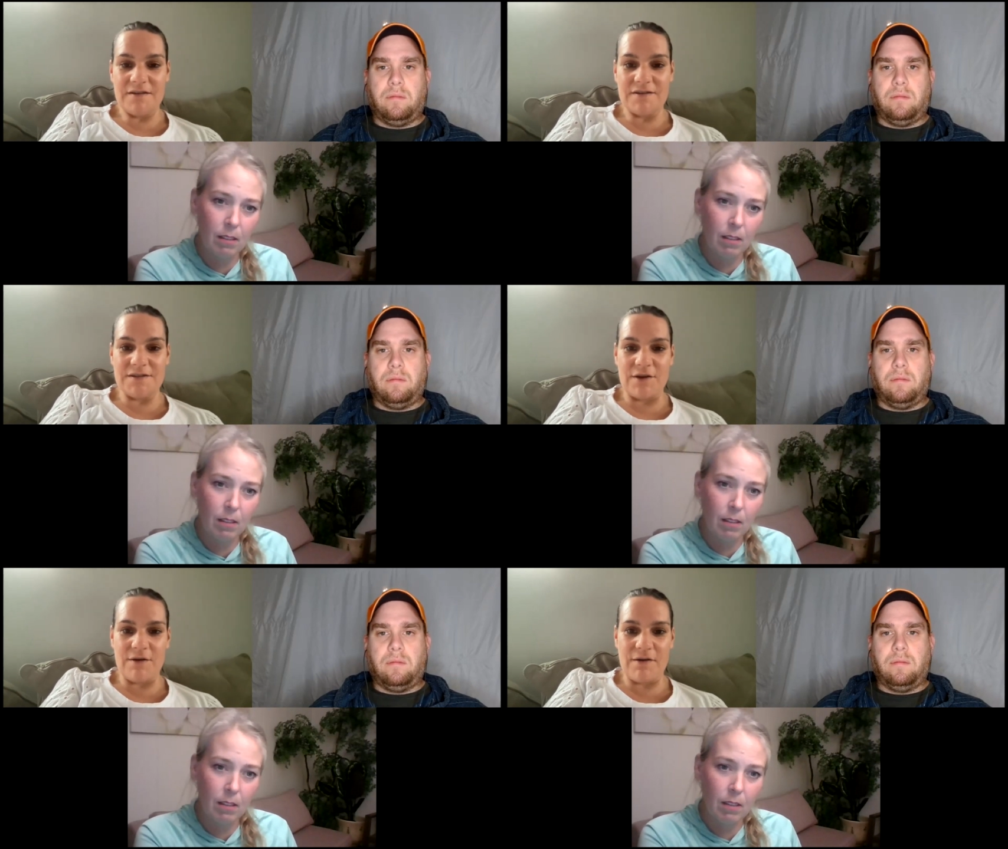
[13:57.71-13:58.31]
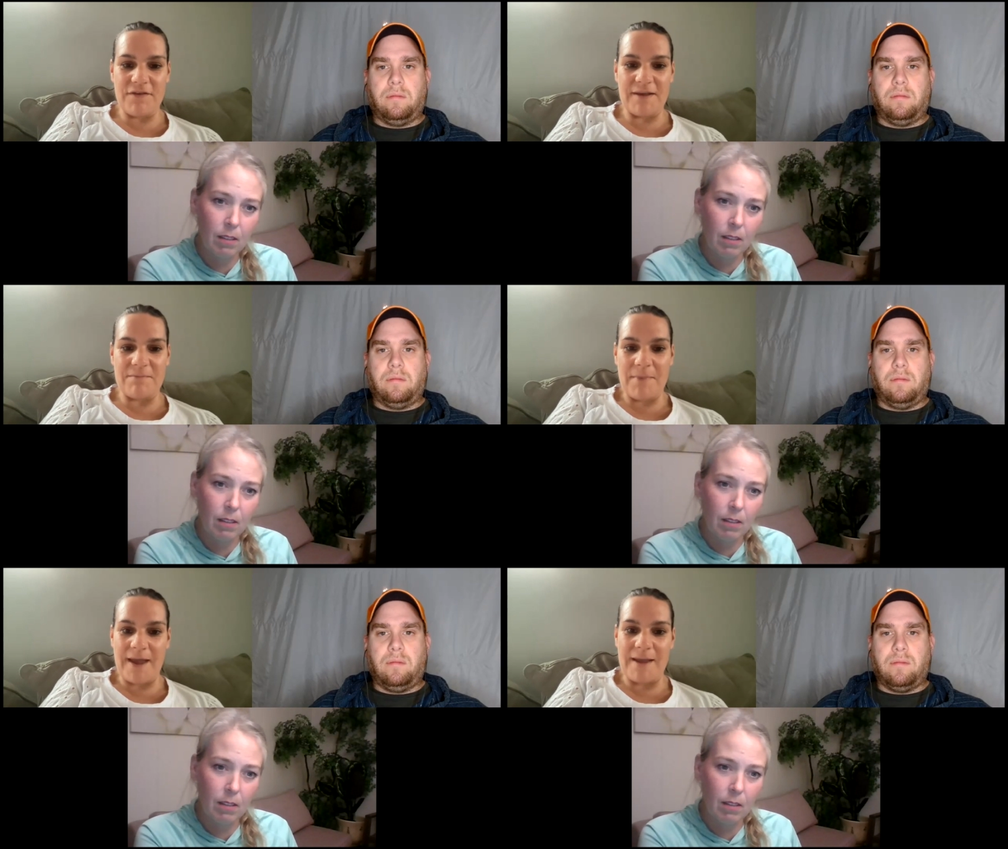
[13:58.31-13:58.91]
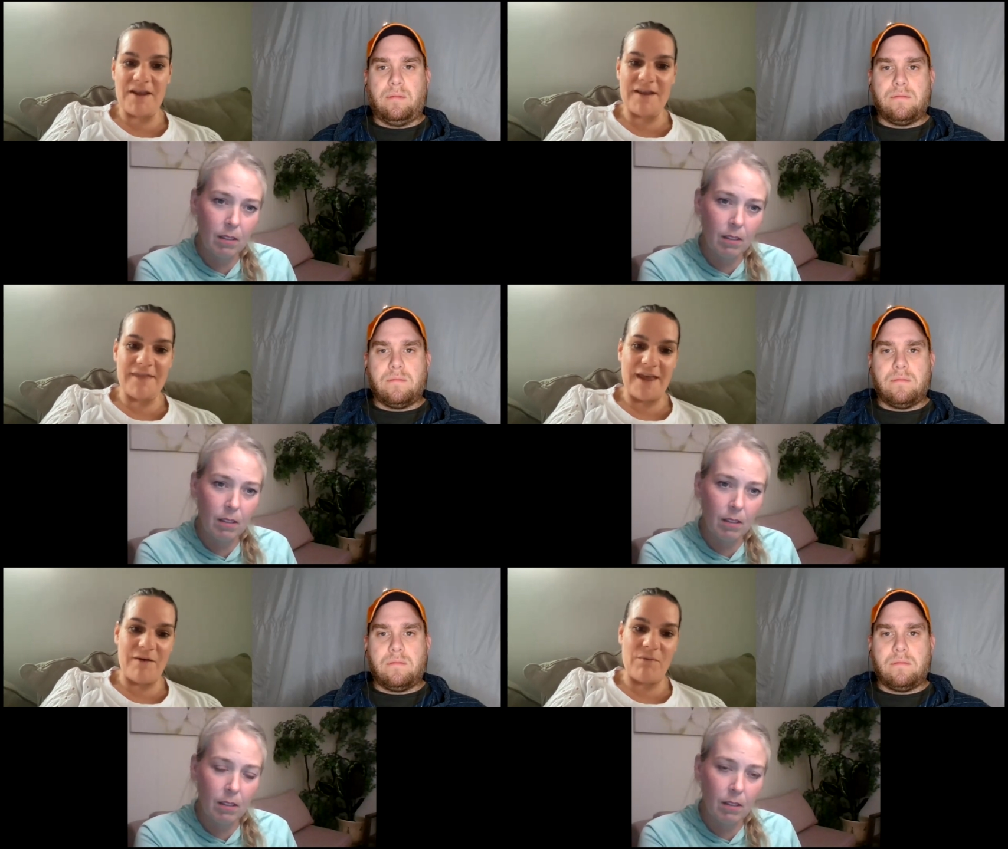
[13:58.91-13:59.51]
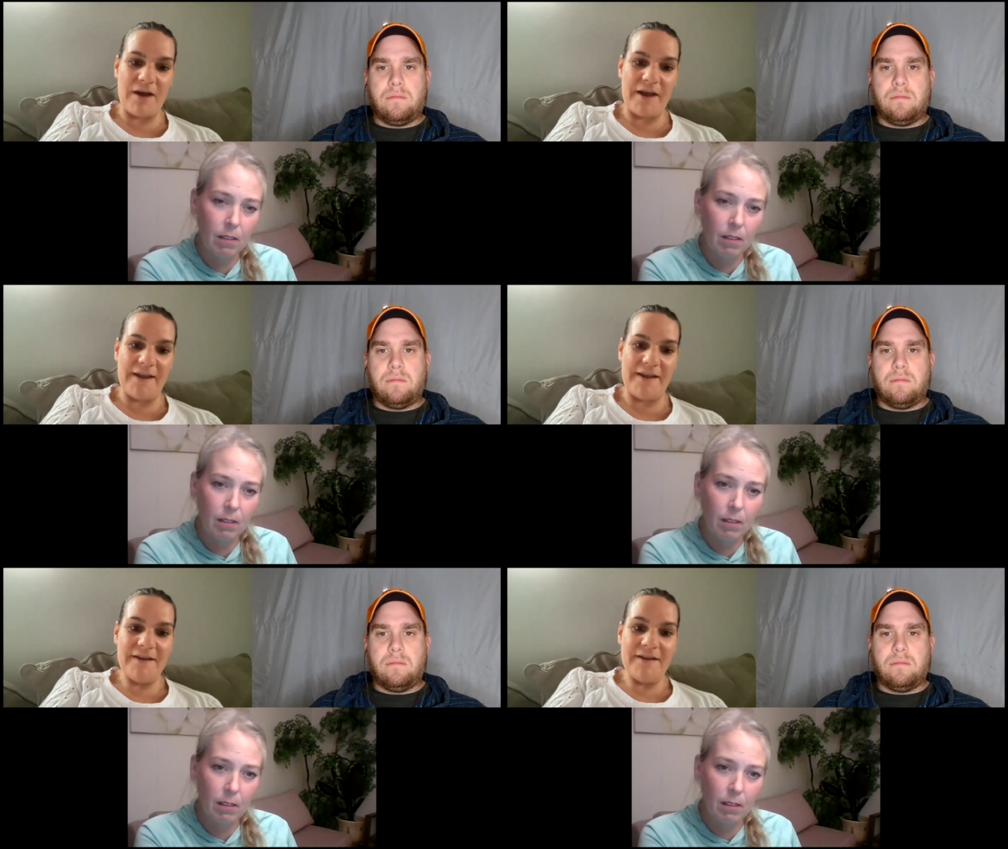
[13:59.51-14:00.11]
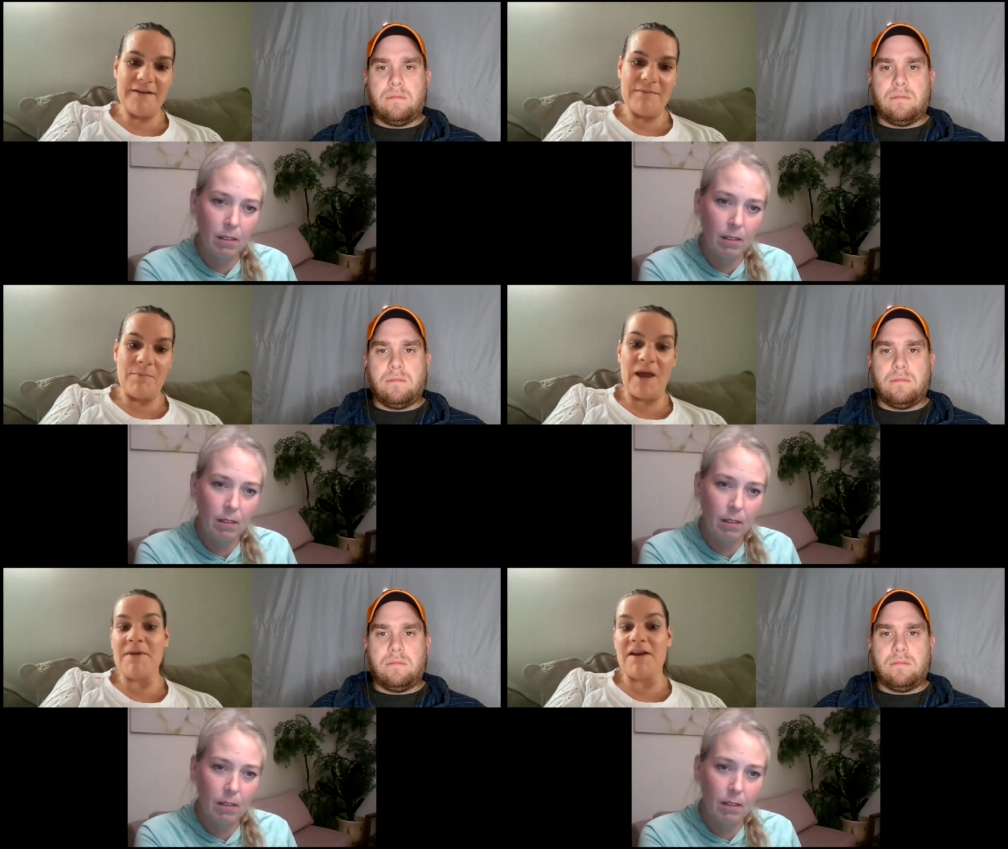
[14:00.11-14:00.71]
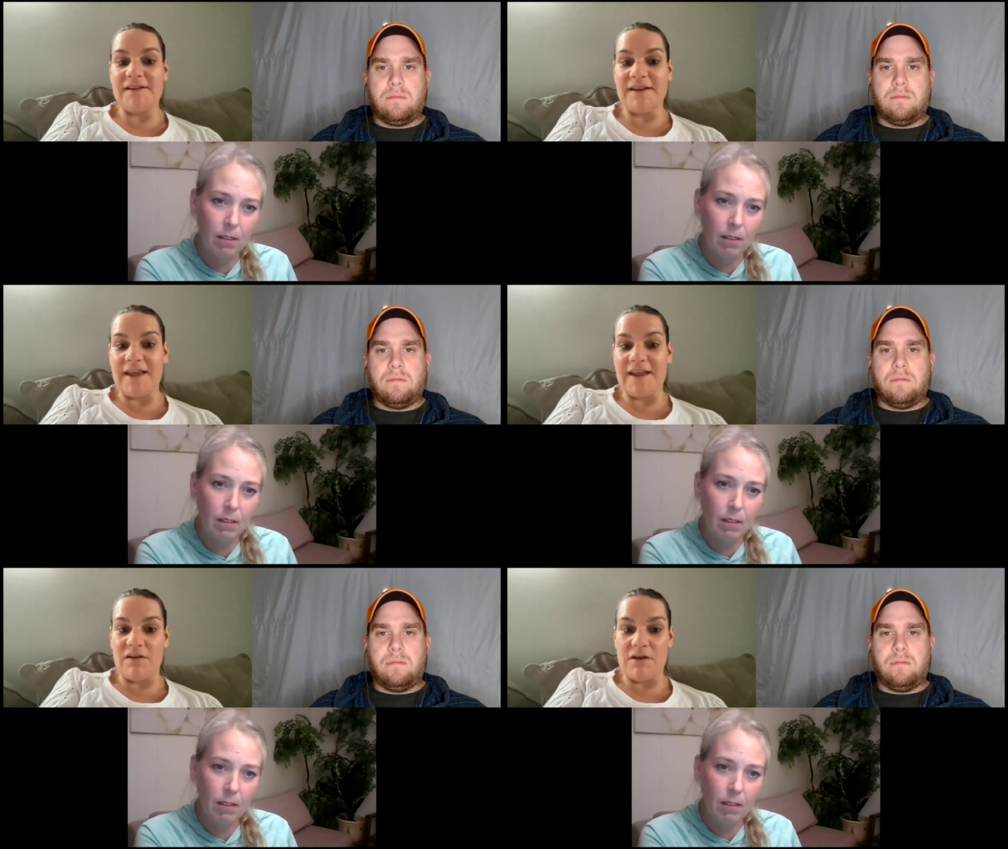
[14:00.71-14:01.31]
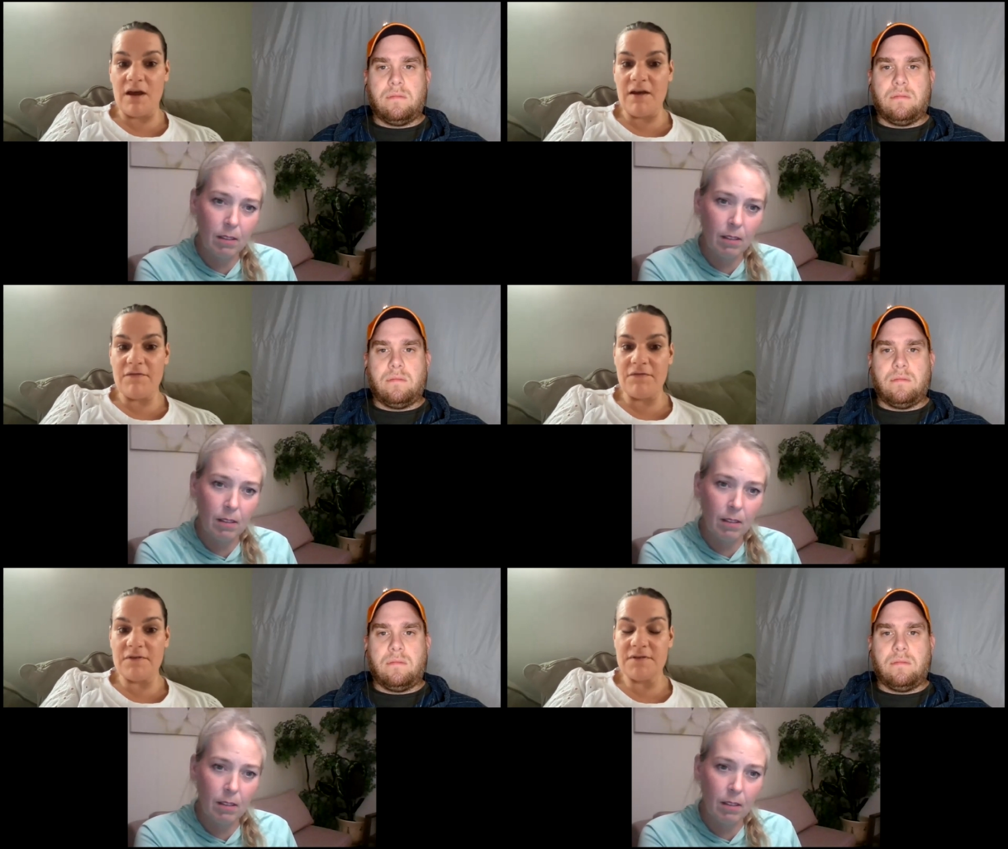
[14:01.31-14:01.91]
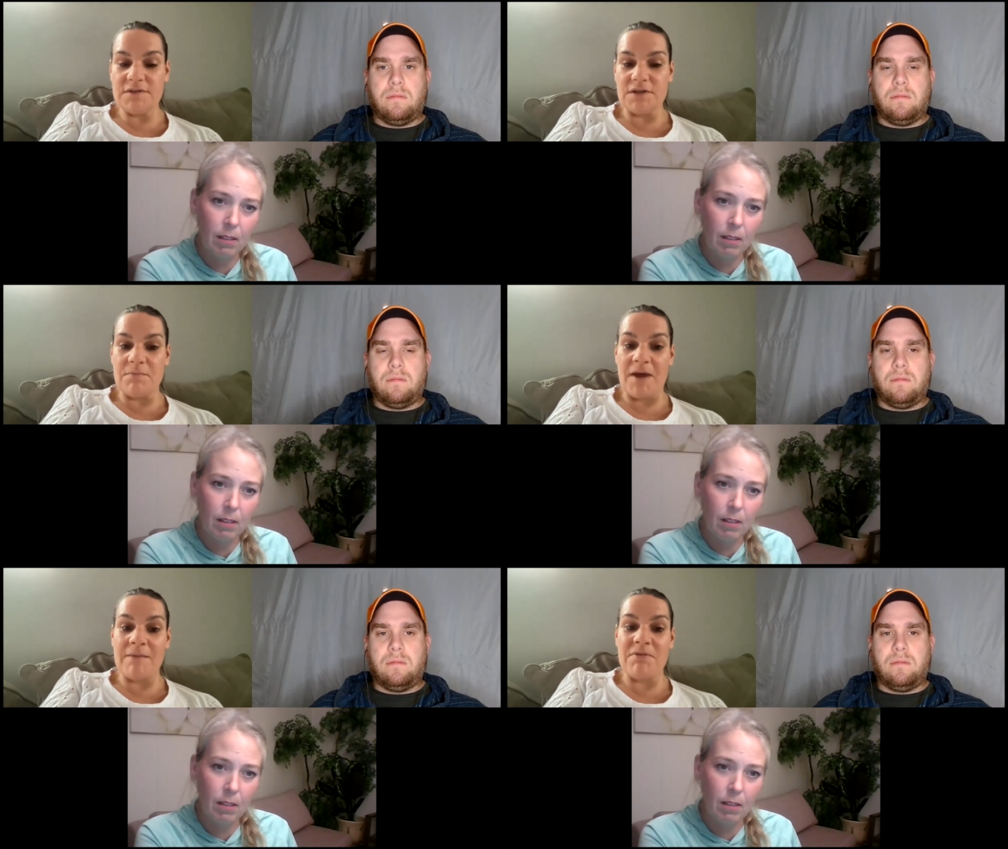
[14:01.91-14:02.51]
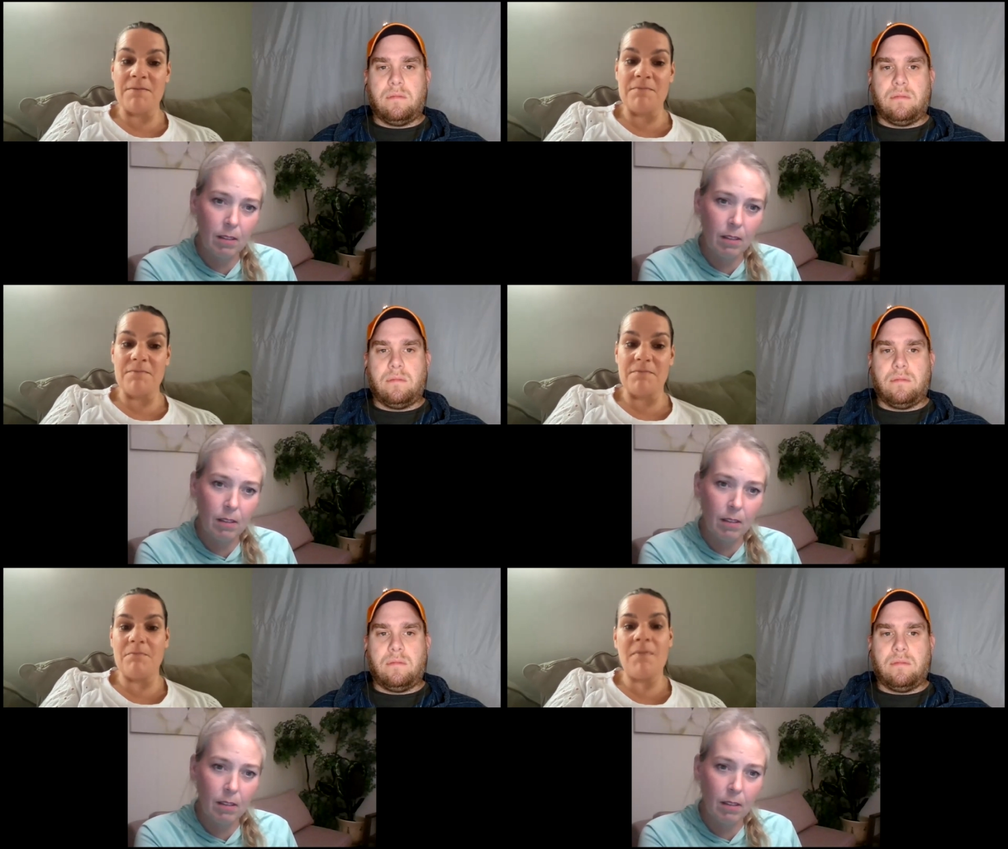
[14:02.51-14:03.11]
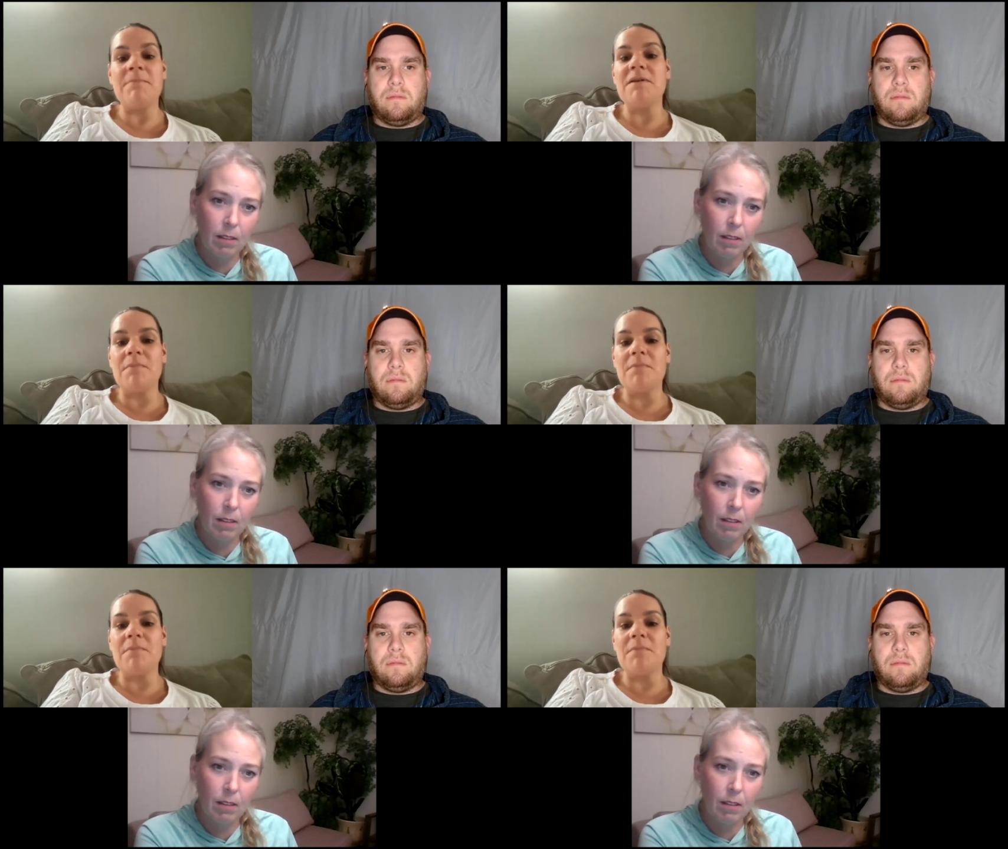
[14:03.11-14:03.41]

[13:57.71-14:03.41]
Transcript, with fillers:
Speaker 1: So I think maybe in that way, maybe I didn't eat enough. So maybe maybe